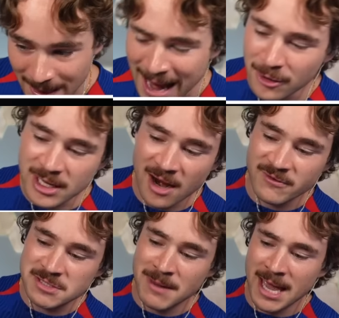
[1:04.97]
I don't care if
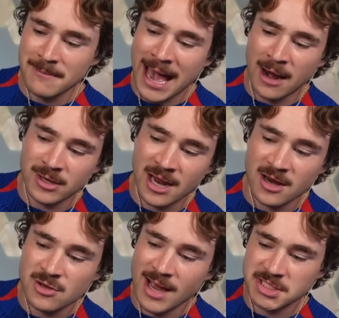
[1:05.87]
it's mid. I don't care.
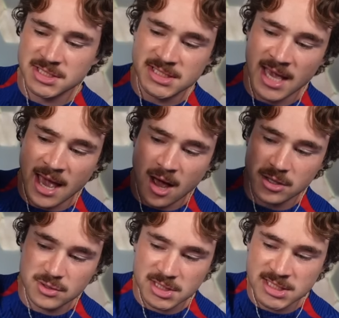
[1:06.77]
You guys can say L.
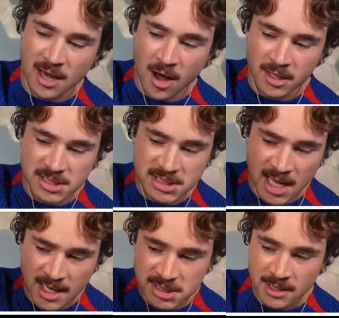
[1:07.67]
You can say all these
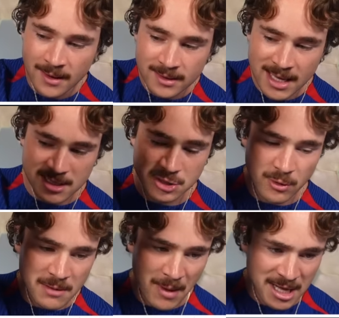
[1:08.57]
things. That is
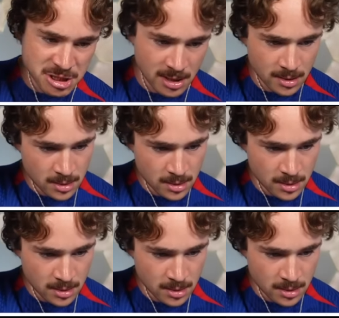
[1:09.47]
Queen Bacha.